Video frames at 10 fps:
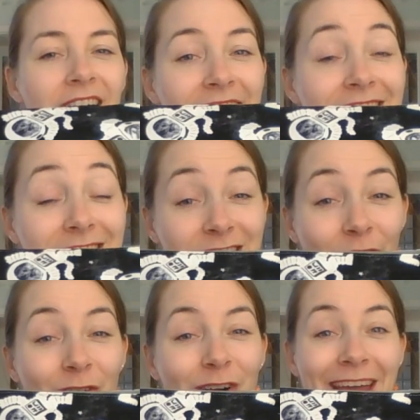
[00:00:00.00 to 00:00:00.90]
it's
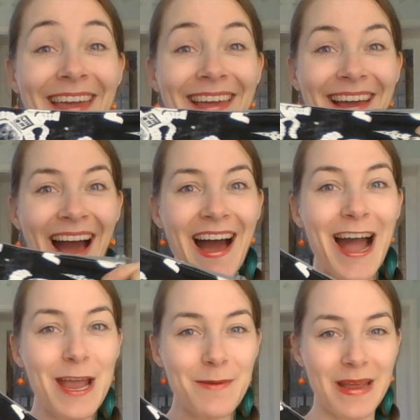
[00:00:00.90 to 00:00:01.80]
sewing.
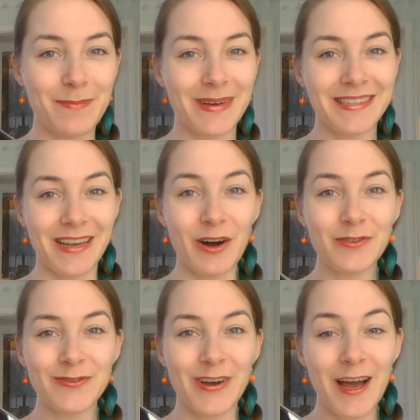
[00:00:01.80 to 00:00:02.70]
I make myself
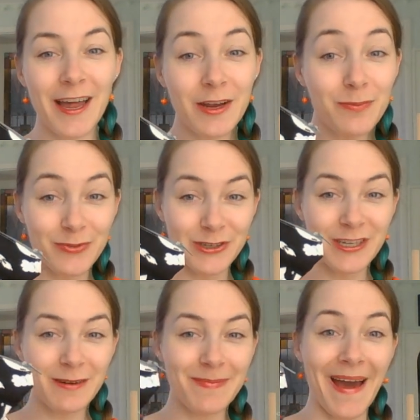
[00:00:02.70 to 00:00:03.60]
a new
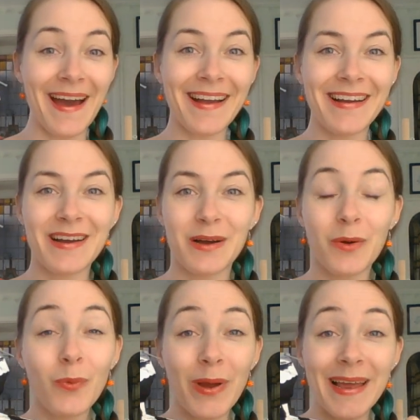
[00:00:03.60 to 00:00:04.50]
project bag
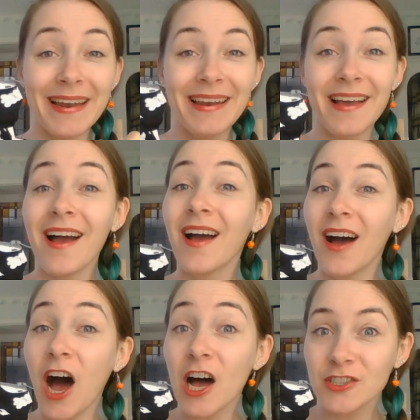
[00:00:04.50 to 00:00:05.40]
with
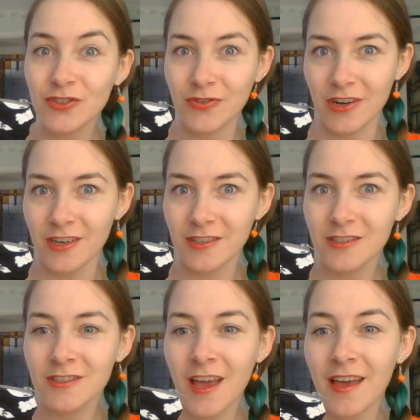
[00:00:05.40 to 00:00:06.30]

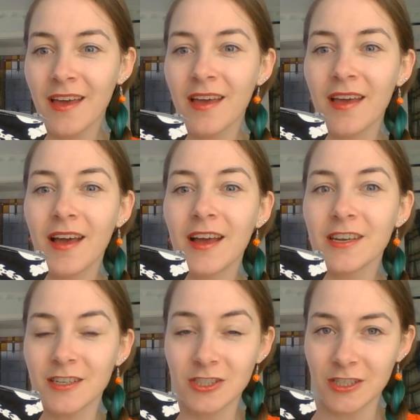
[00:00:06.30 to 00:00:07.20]
astronauts.
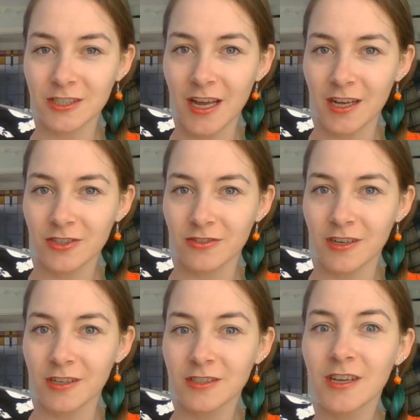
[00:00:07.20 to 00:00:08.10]
Not just
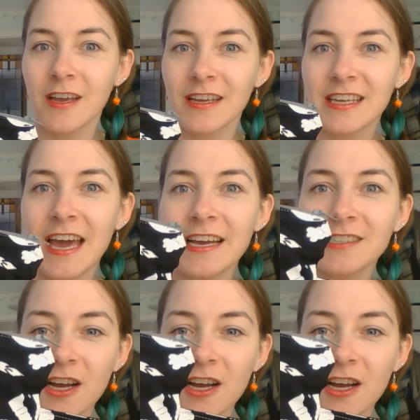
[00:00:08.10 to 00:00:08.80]
astronauts, cat